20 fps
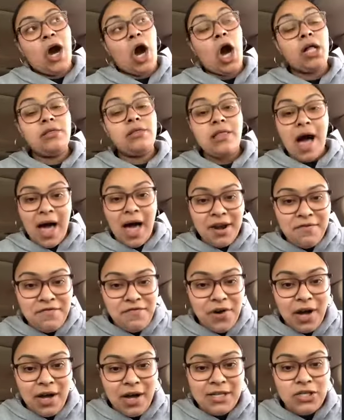a lot of
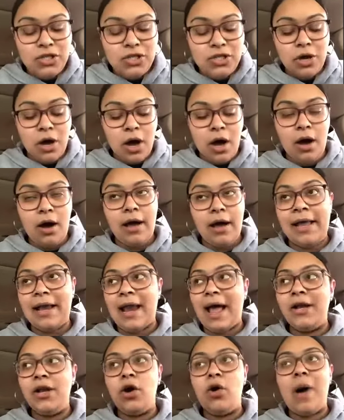us, uh, and
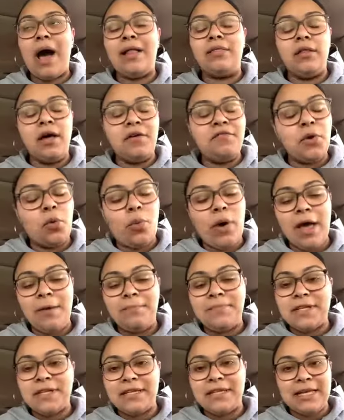I know I love the
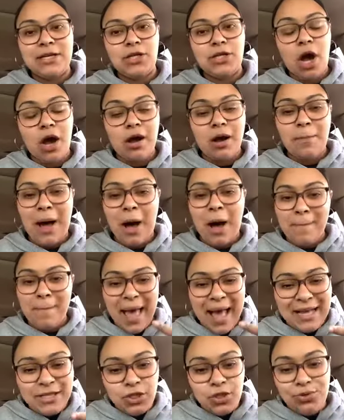webs because they talk about
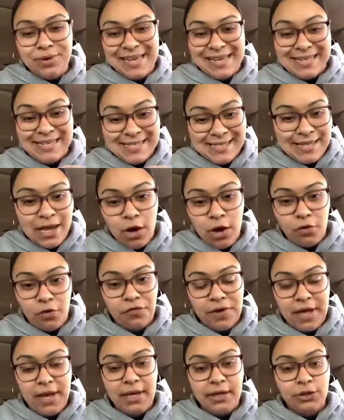mastering self.
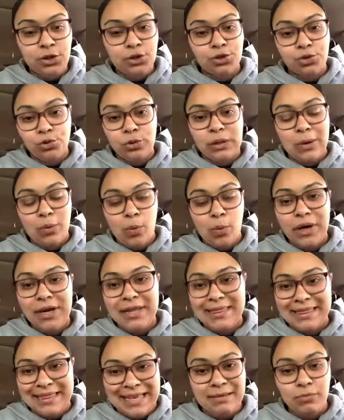It is truly one
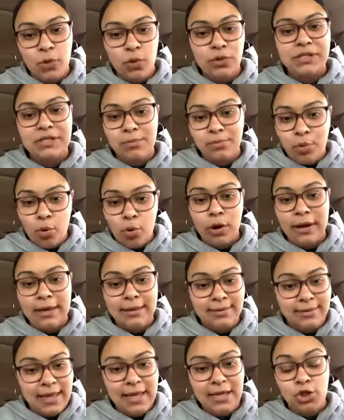of the most
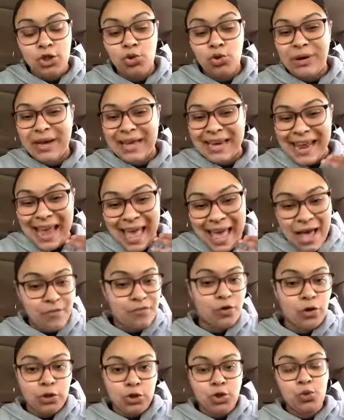important things you could
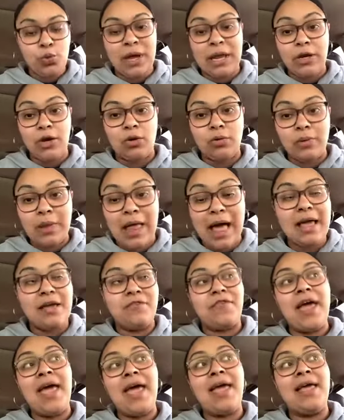ever do in your
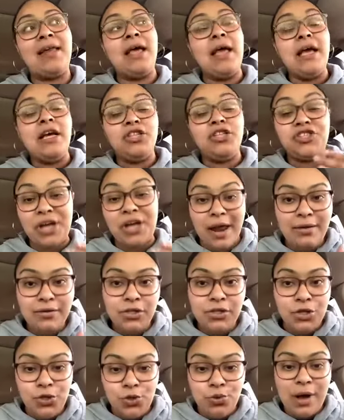life. And shout out
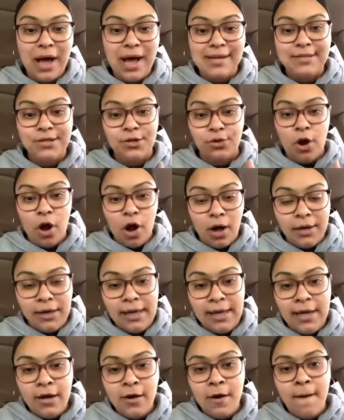to you guys that are on
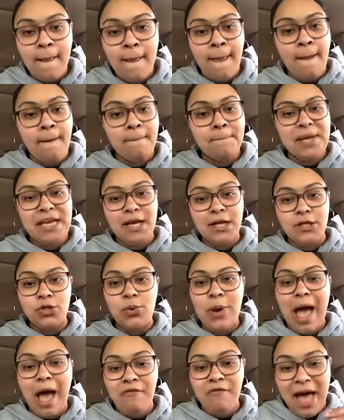here because
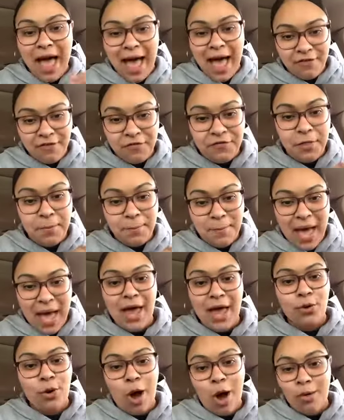you have half of the
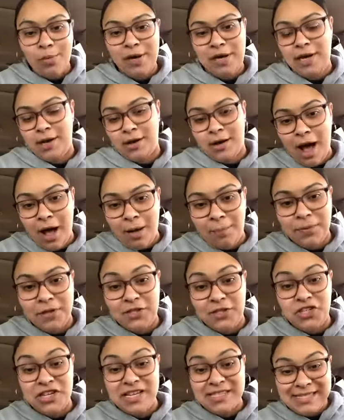battle already
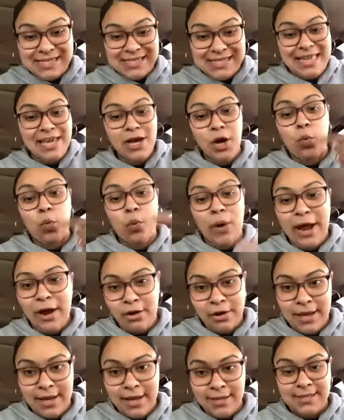accomplished. It's the
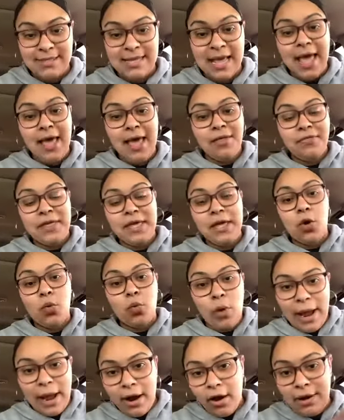awareness, the
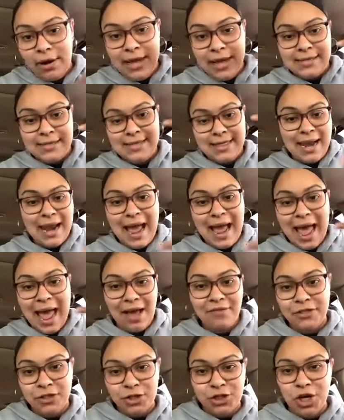awareness that I
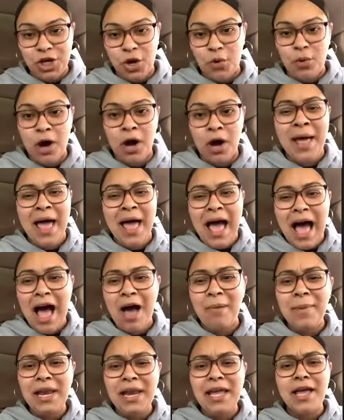have to show up. How
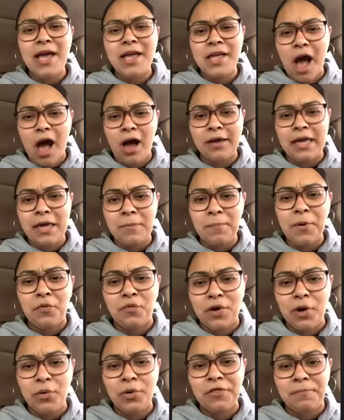many of y'all keep it
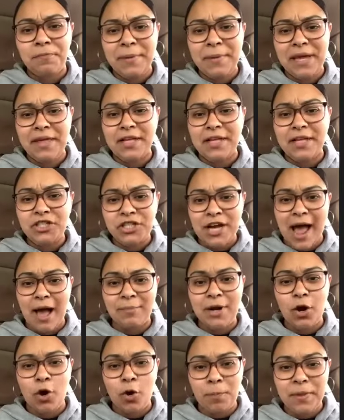real with me in the chat?
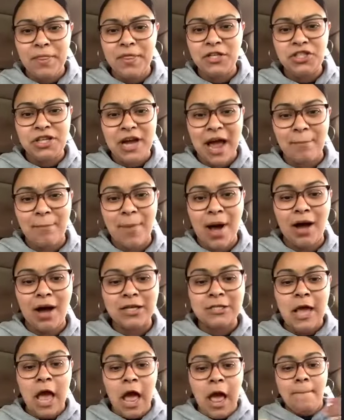I'm going to open the chat
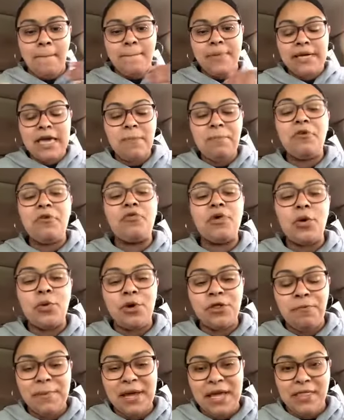box, but keep it real
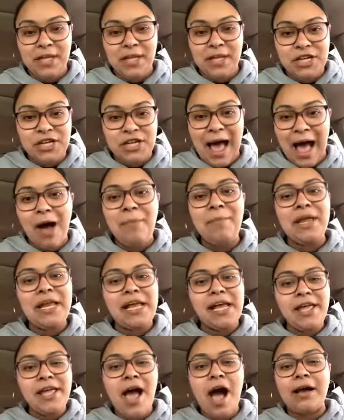with me in the chat. How
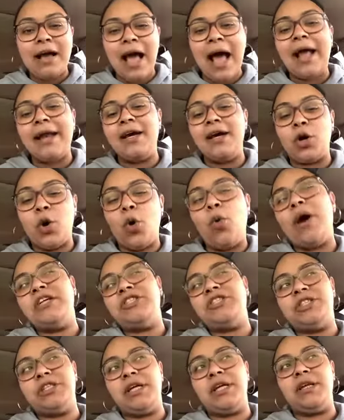many of y'all kind of
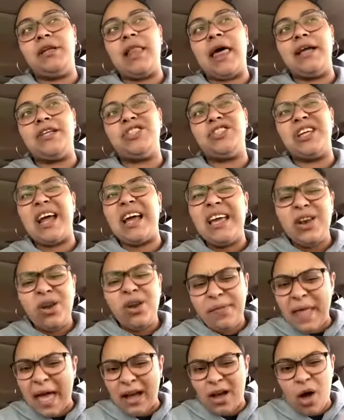questioned, like, should I get
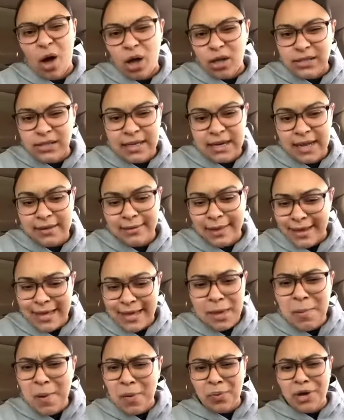on that call today? Like,
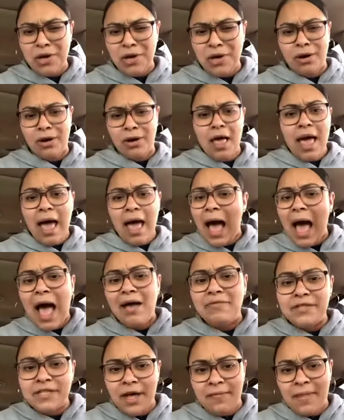keep it real.
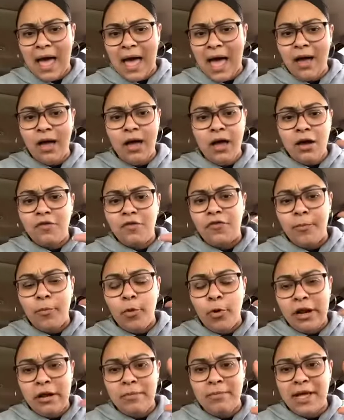I've done that for
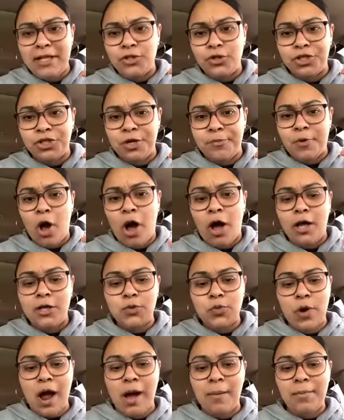morning mentorship calls
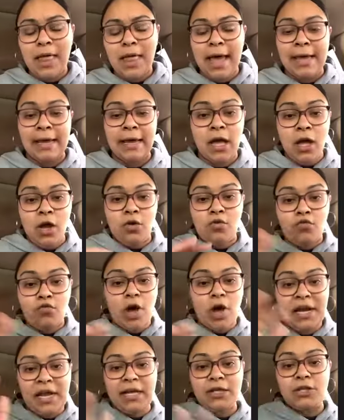where I'm like,
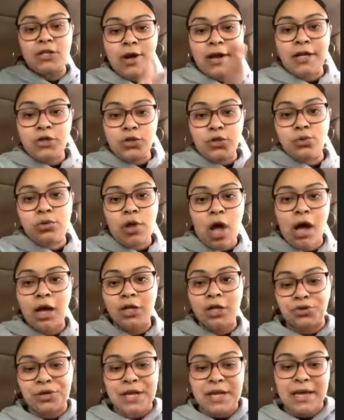running, trying to do
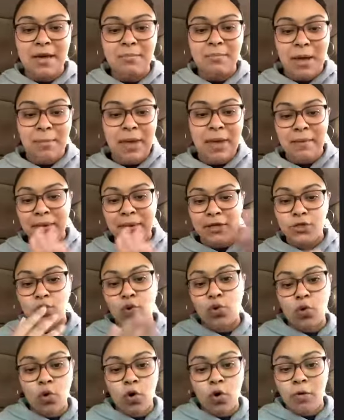laundry, get my baby to
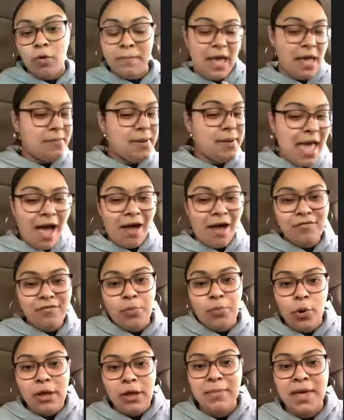school, maybe have an
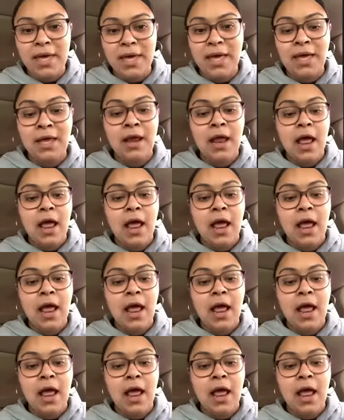appointment.